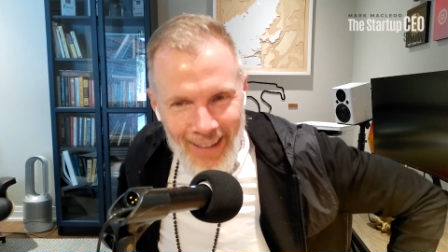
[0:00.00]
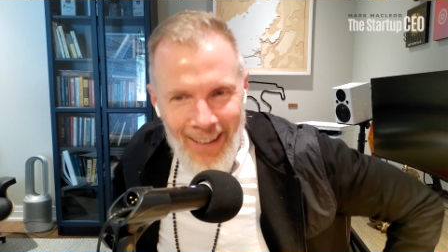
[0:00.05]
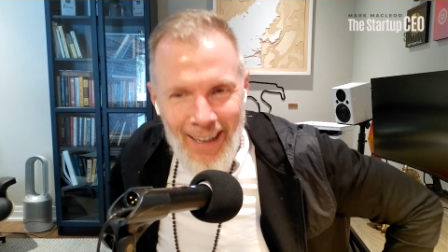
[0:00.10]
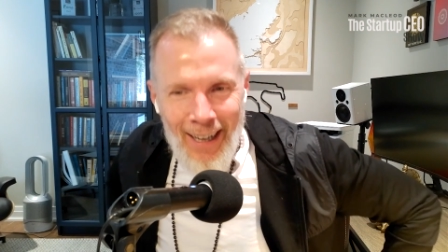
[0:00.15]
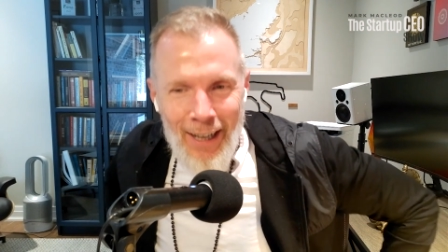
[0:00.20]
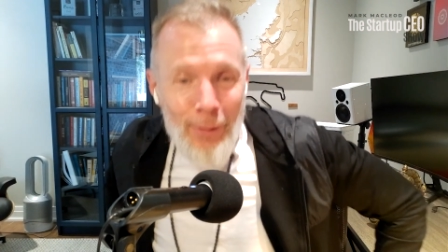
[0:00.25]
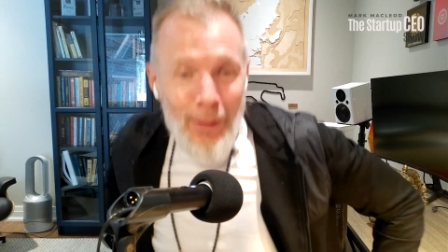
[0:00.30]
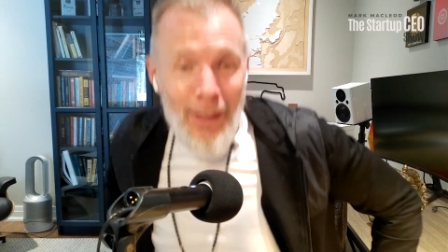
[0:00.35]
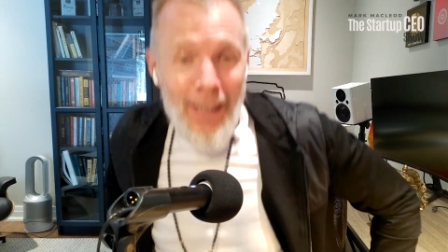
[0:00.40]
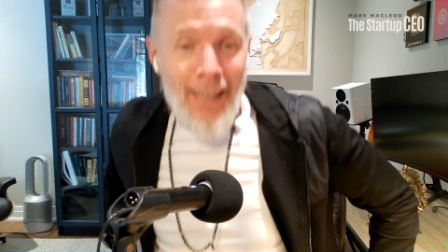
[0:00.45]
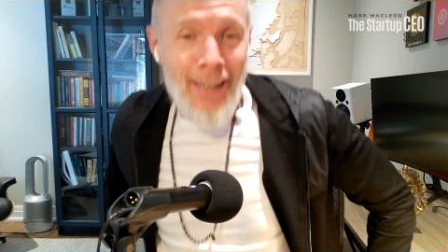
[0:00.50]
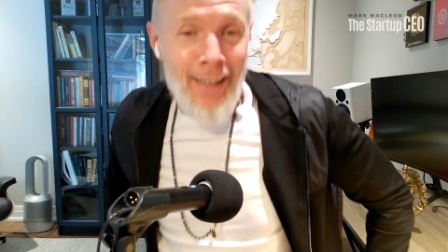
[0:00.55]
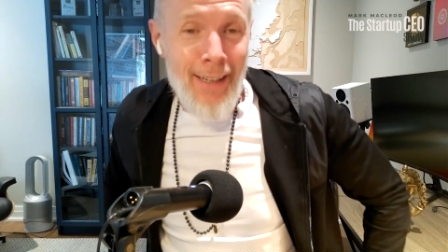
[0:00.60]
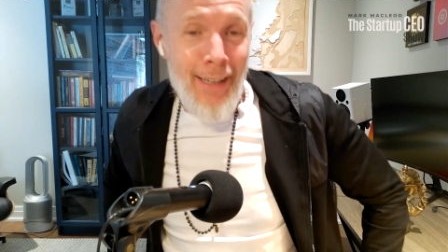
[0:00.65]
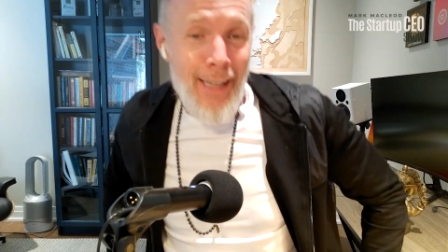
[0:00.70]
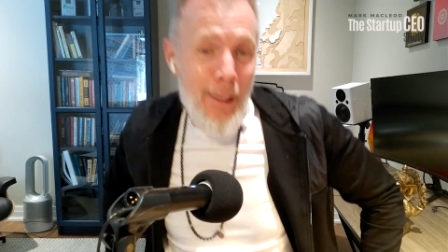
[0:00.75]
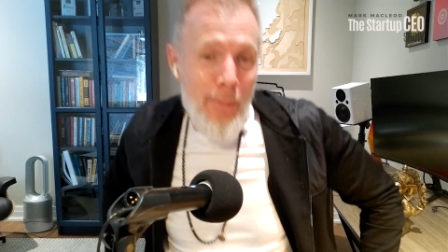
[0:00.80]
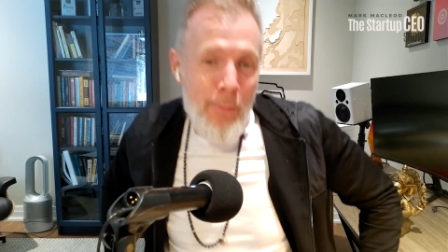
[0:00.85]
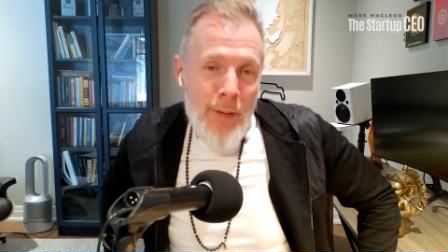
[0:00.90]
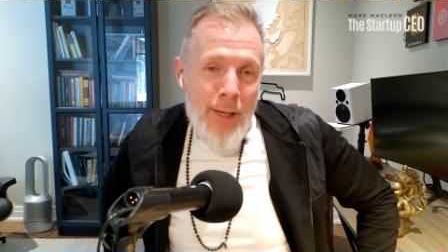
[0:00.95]
how do I
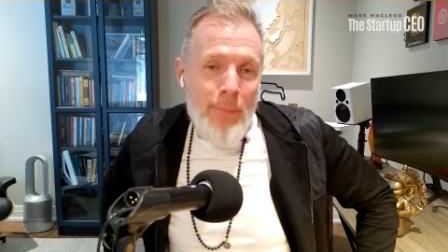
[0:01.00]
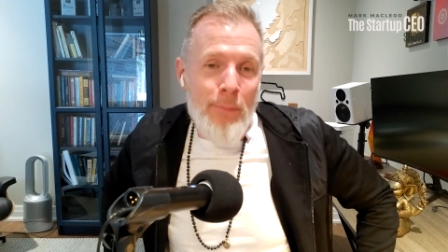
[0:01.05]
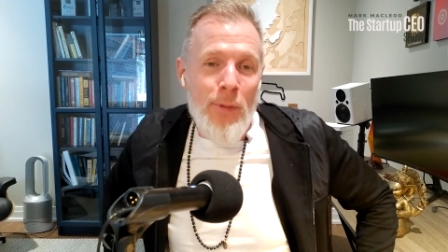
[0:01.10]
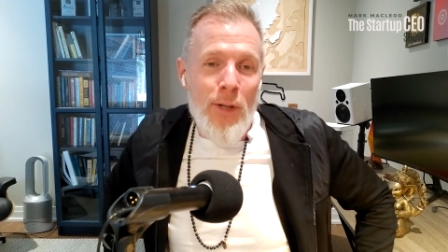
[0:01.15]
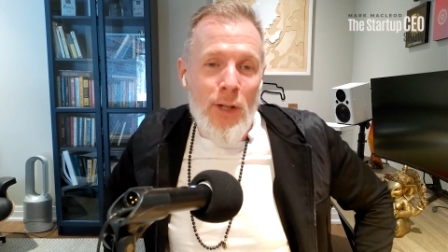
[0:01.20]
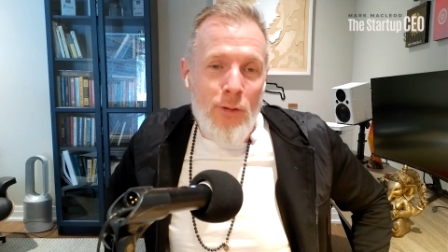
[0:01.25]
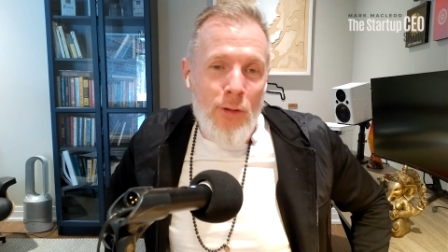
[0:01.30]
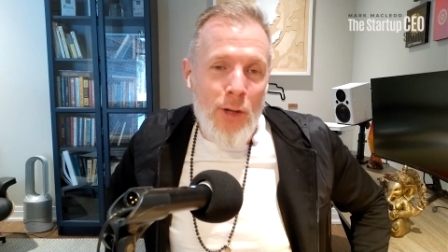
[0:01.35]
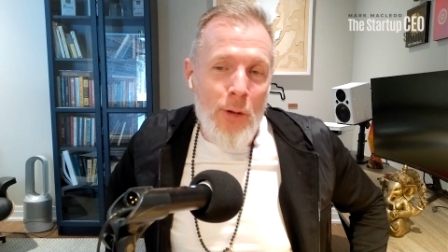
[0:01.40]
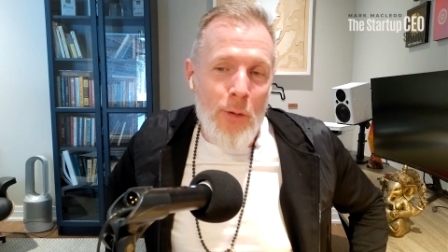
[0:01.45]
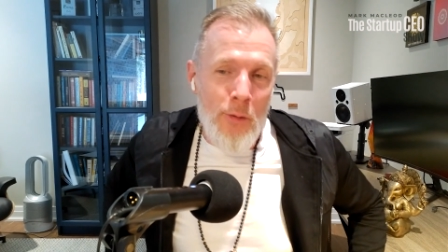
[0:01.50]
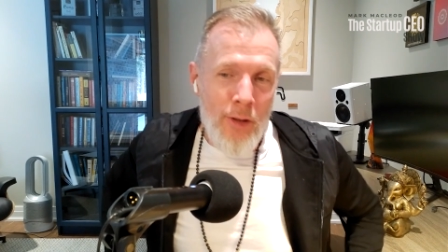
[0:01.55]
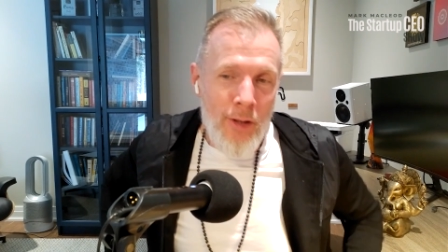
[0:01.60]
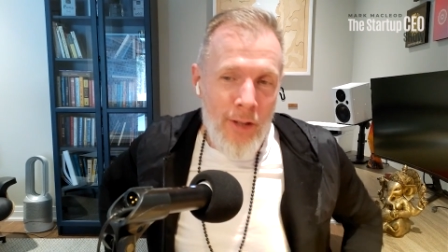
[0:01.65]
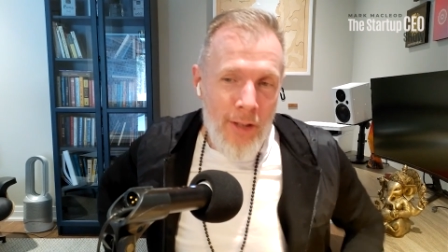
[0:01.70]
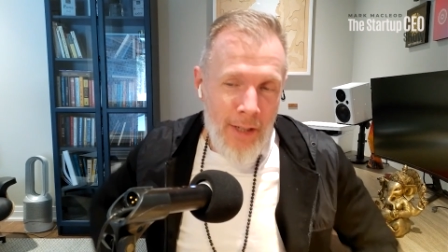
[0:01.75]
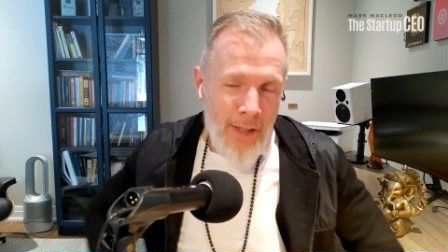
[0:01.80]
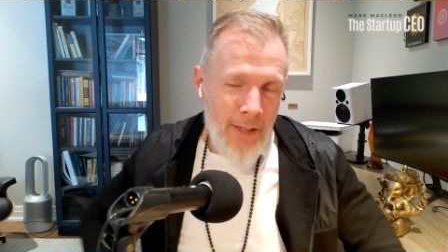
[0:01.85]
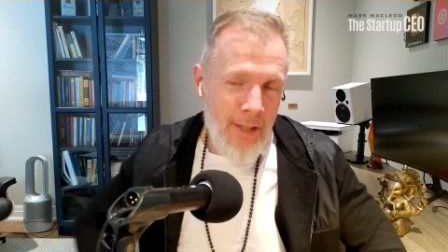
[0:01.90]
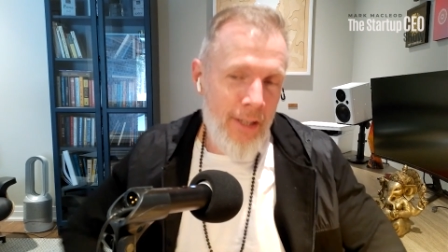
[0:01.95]
keep up with growth?
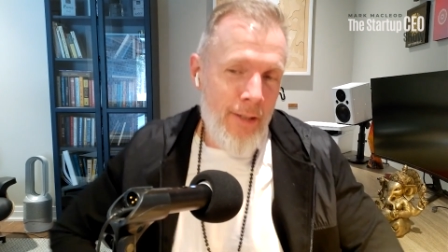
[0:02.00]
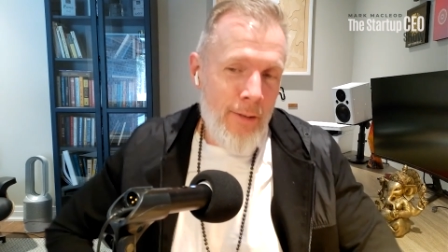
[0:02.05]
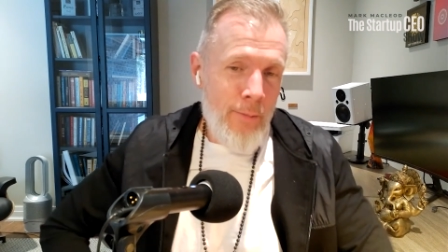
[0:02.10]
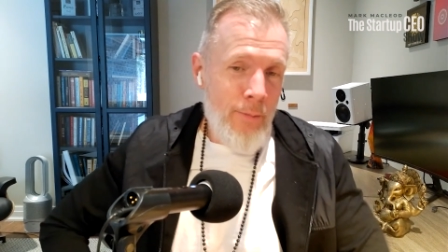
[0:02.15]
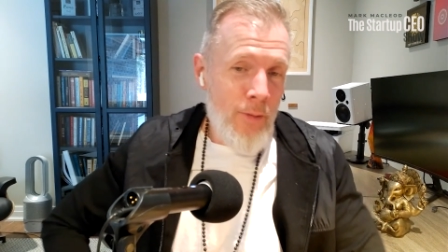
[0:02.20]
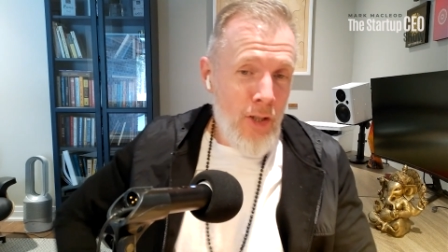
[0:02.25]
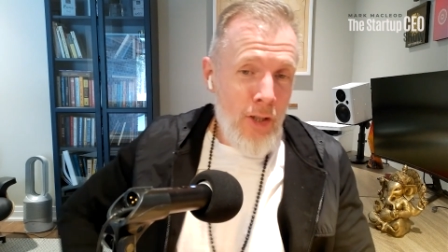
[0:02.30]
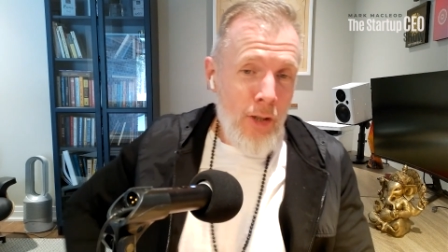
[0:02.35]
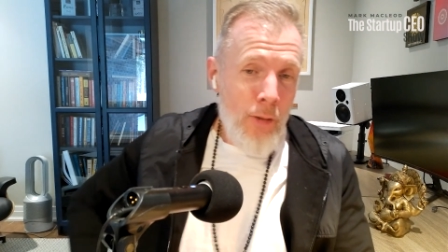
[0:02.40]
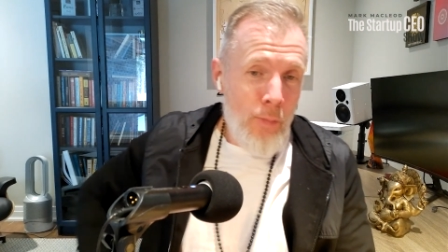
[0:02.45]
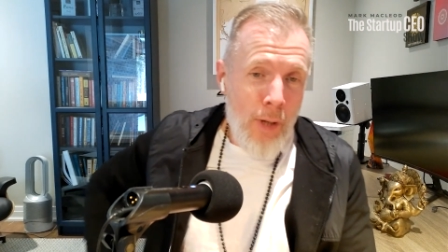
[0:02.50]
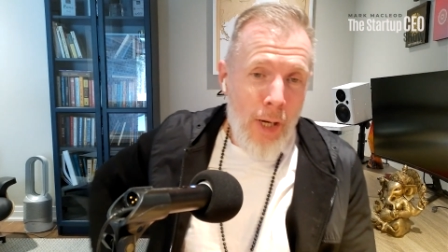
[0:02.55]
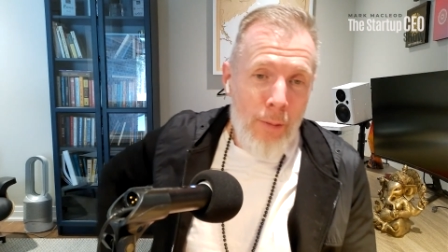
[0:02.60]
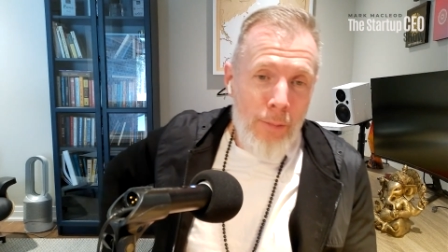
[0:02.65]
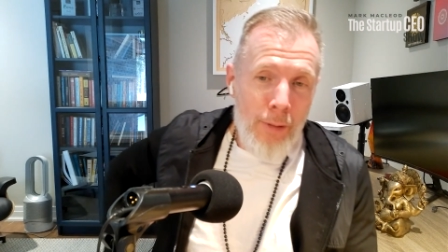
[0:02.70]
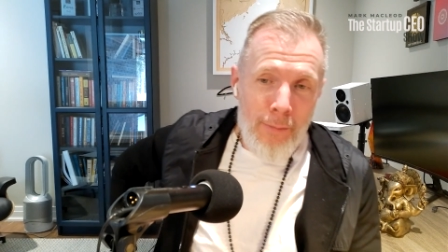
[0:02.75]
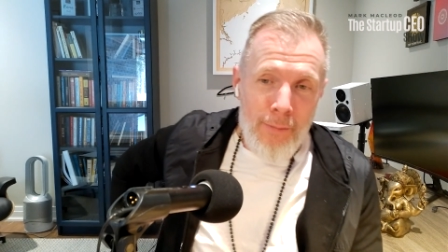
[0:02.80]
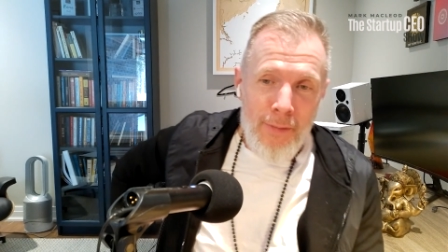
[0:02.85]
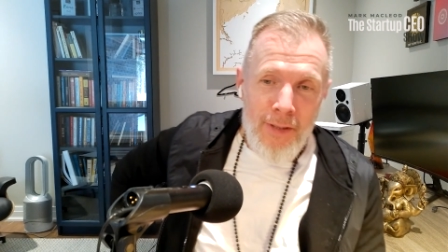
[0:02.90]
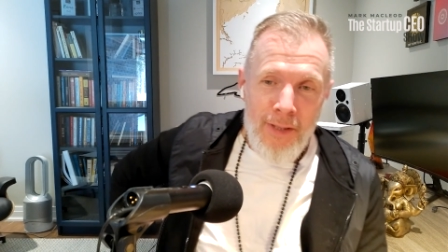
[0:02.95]
There's still
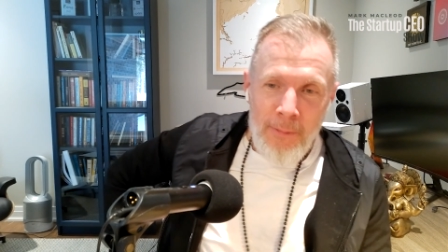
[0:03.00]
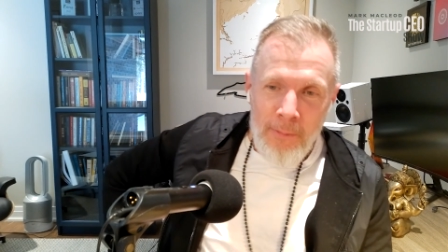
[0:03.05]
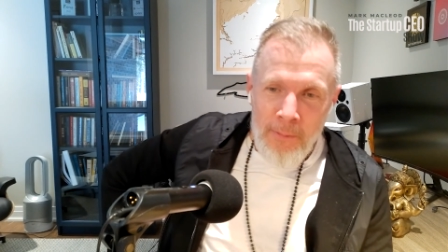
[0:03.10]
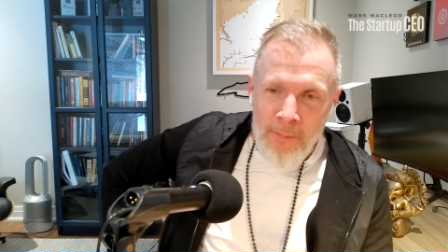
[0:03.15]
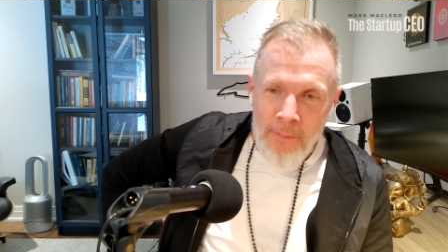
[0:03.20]
problems.